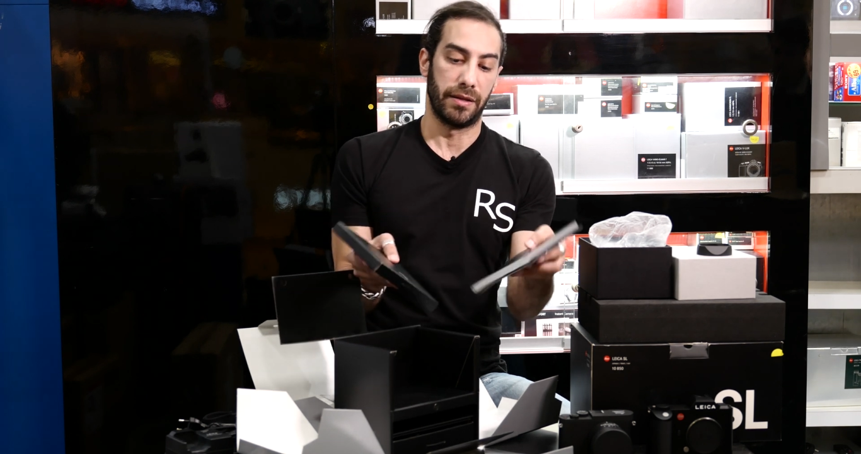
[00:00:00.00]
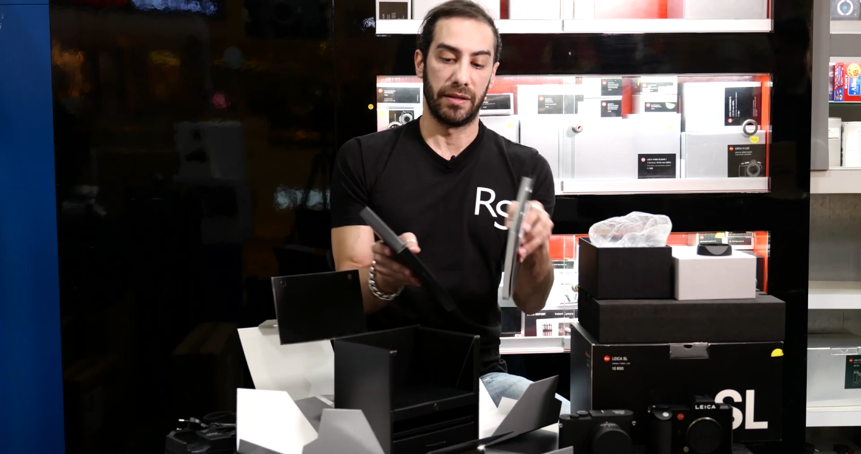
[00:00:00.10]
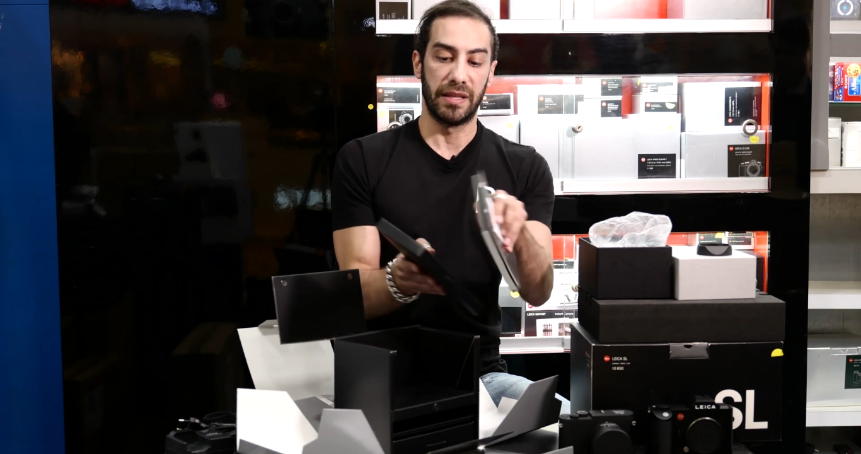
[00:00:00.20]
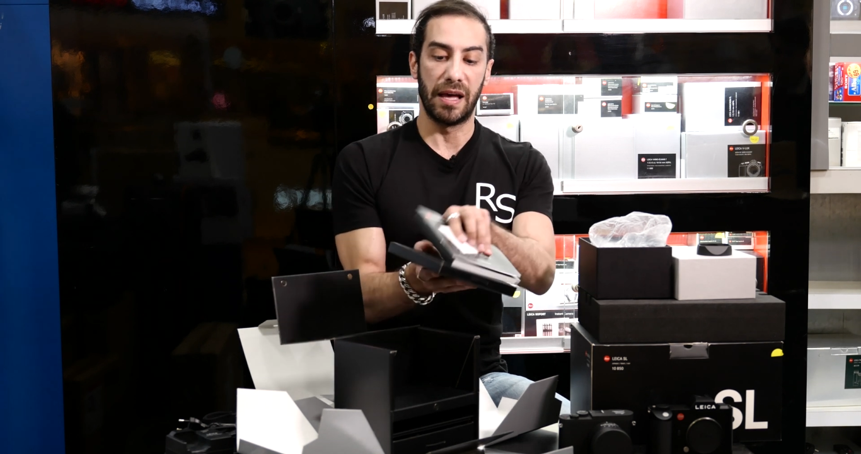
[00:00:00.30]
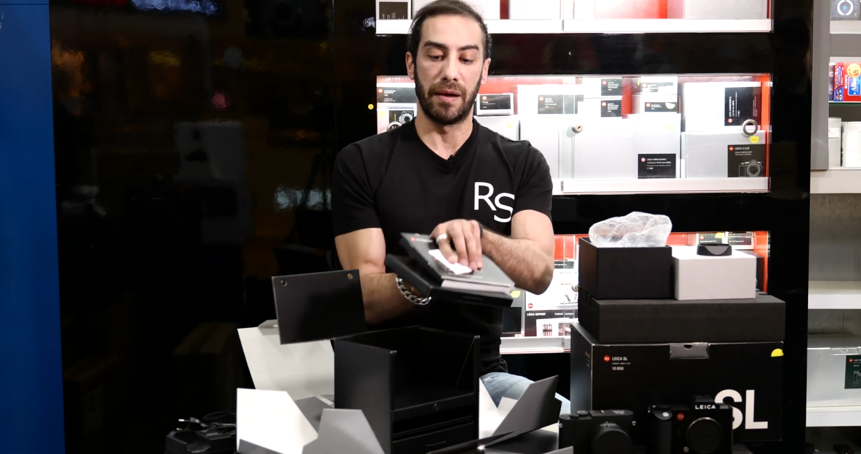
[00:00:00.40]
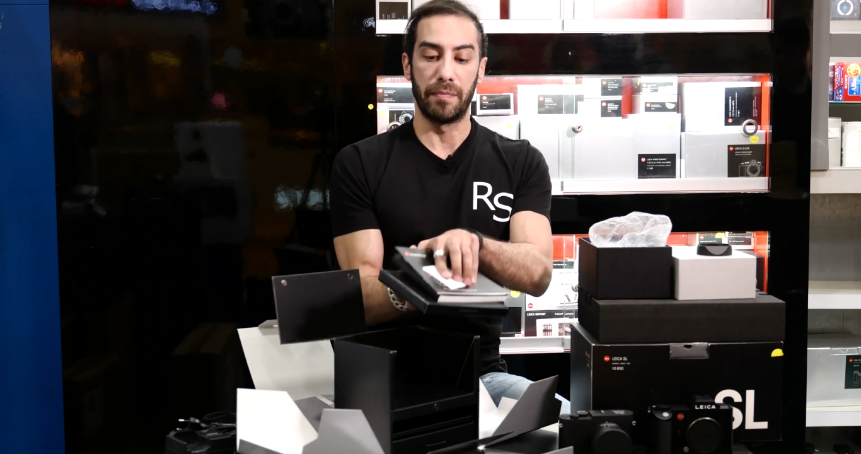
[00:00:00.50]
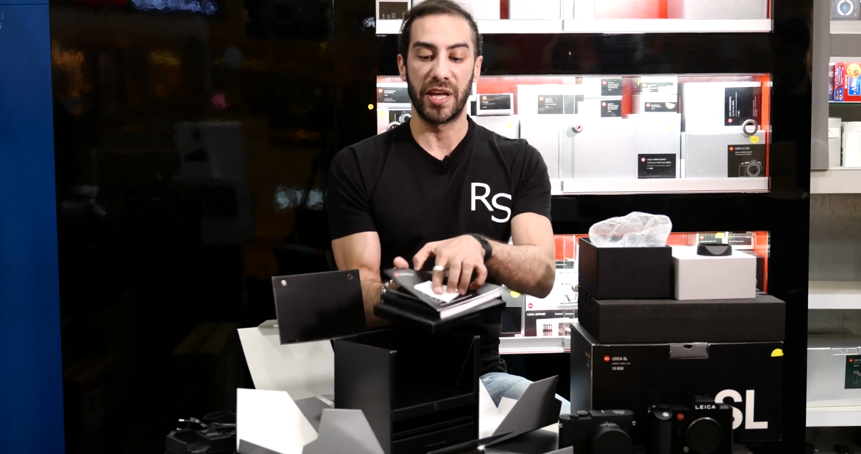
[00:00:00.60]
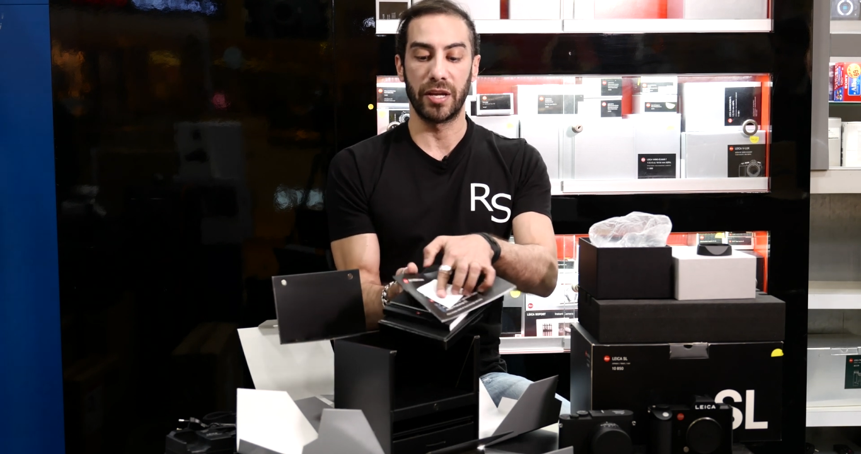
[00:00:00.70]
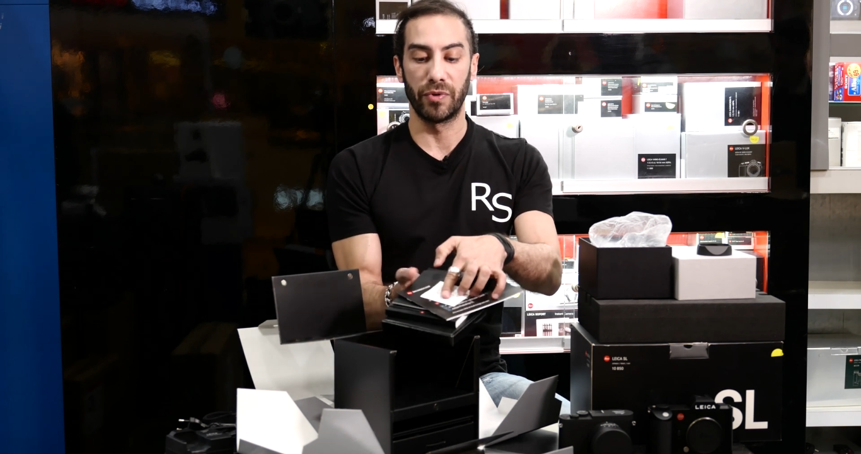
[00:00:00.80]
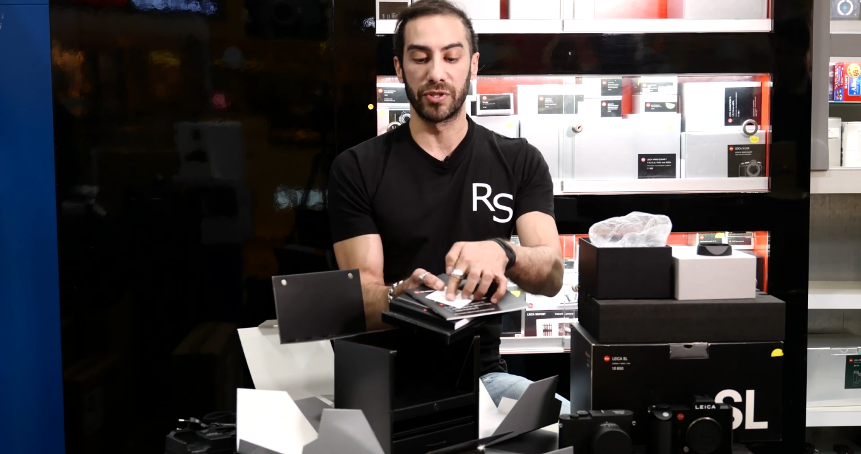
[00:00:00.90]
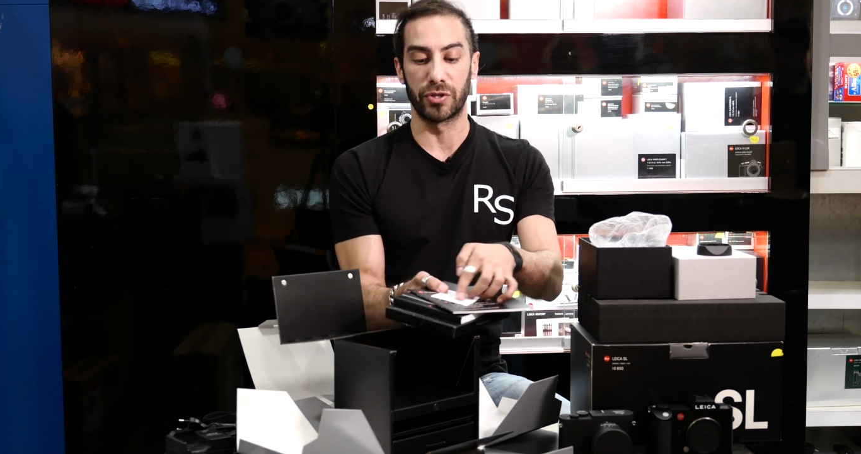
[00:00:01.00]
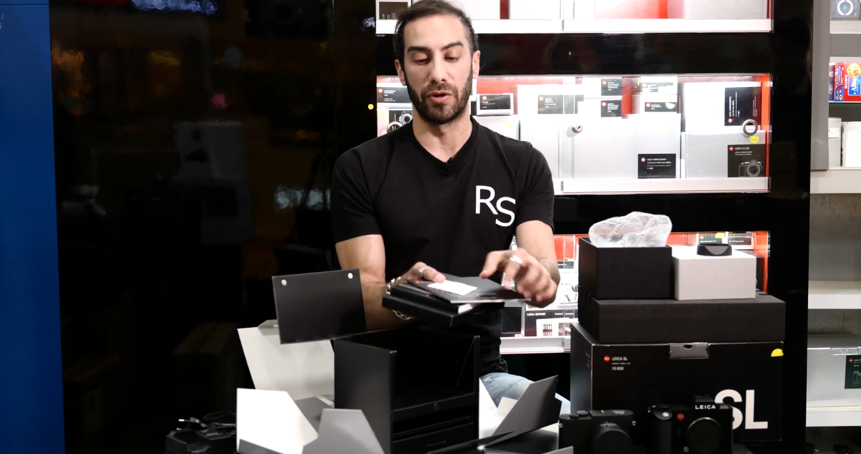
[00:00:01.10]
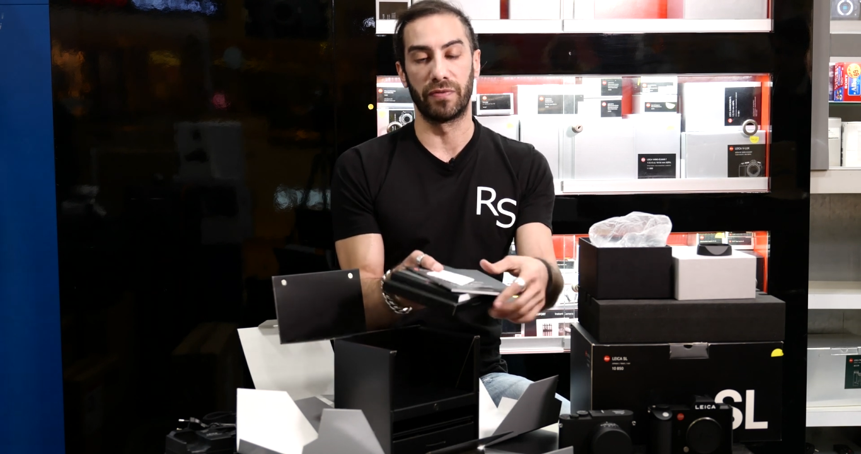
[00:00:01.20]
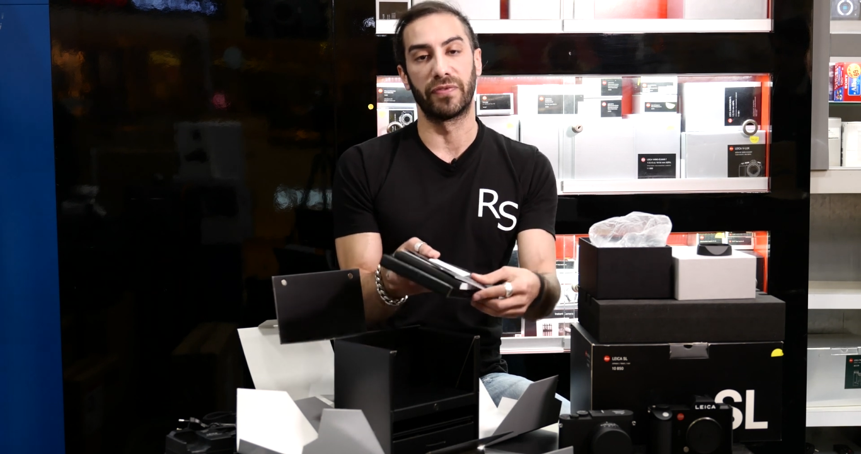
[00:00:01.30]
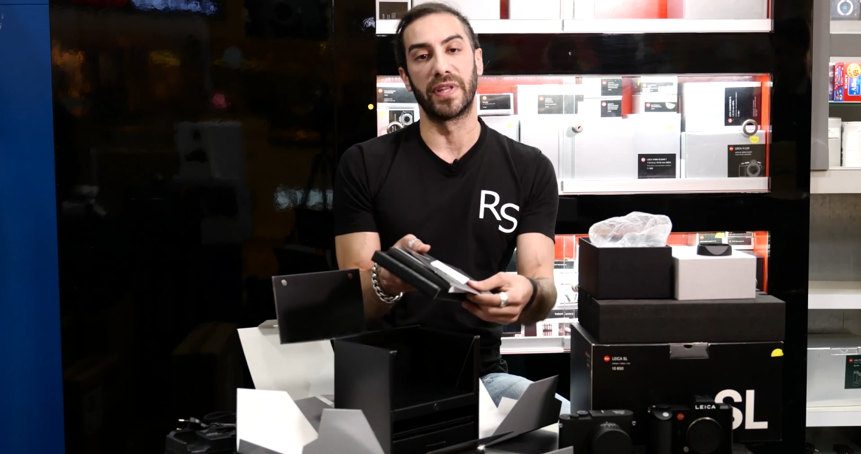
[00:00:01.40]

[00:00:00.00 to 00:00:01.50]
the manuals of